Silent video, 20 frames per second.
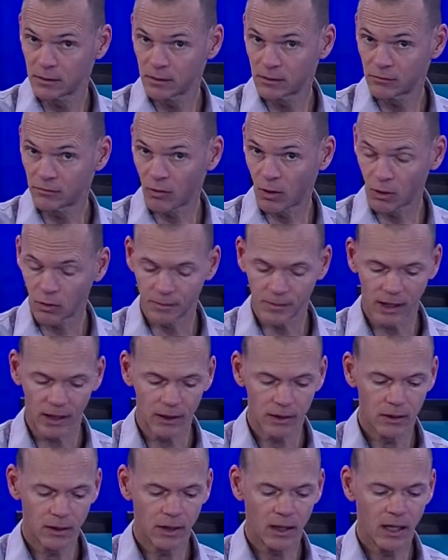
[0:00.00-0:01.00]
follow me,
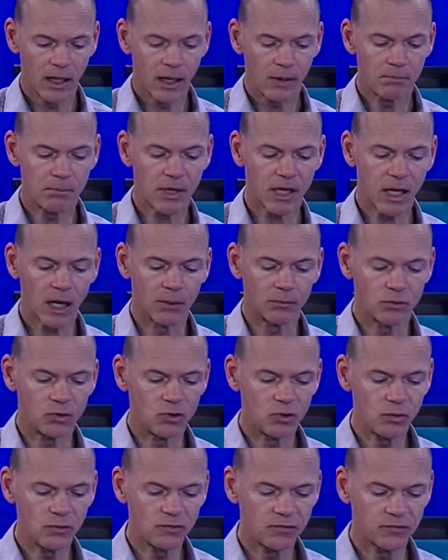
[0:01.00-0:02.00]
become
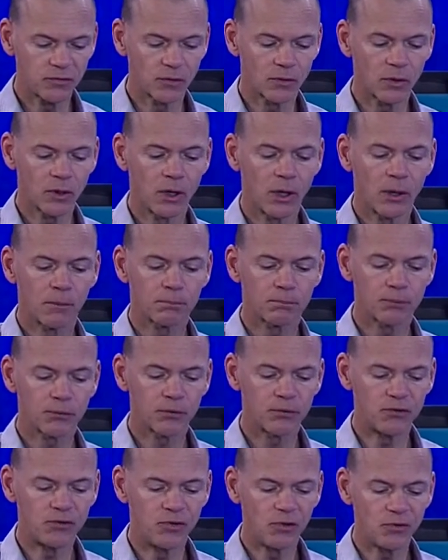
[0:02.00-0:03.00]
useful,
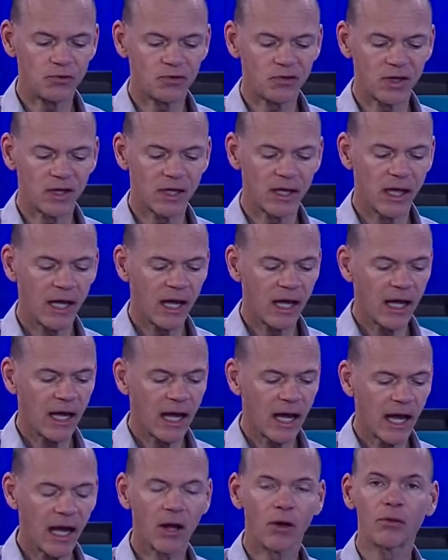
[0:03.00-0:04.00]
producing,
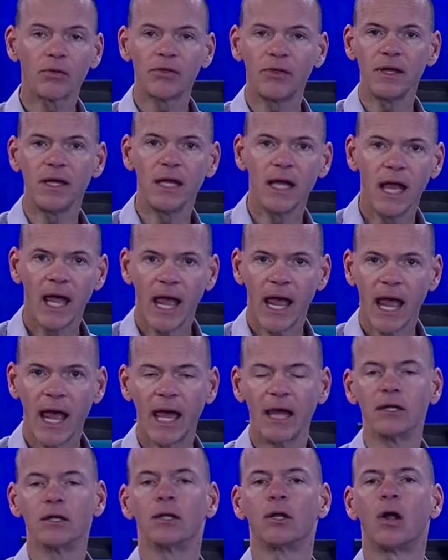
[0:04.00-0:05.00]
healthy,
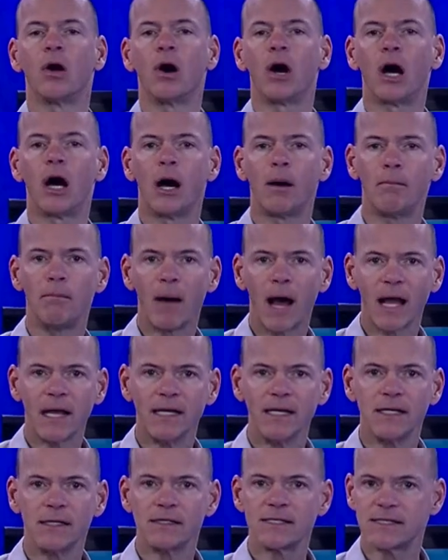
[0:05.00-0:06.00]
and law
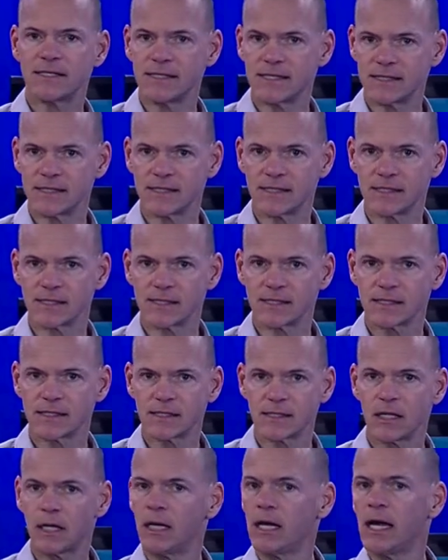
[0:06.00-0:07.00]
abiding citizens.
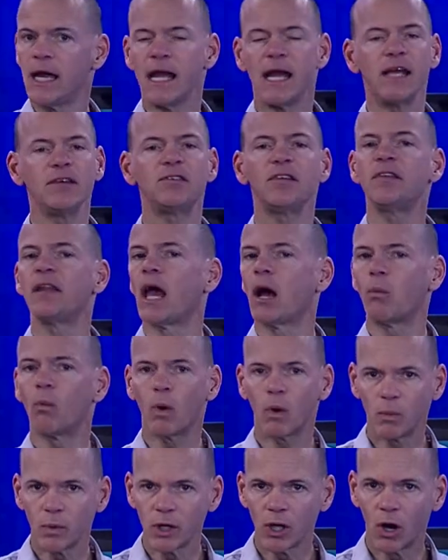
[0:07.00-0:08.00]
Isn't that
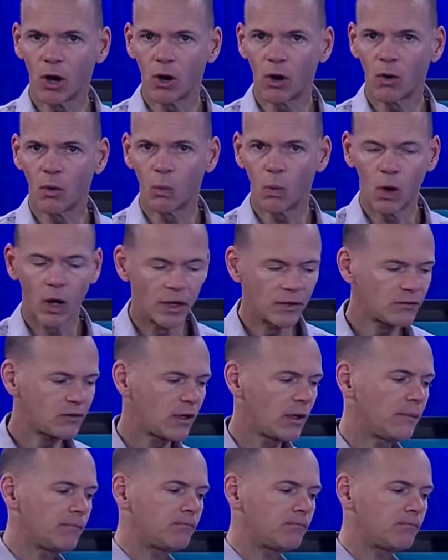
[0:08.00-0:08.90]
what we all want?